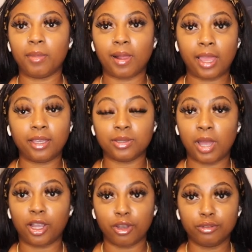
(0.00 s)
My black is
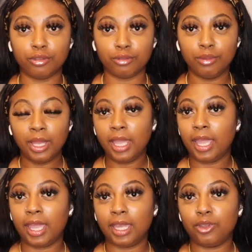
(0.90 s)
my go-to,
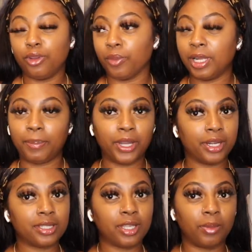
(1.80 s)
and you could really
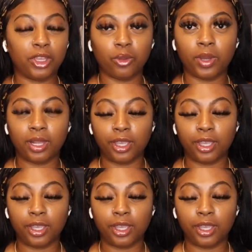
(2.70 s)
pair this up either way.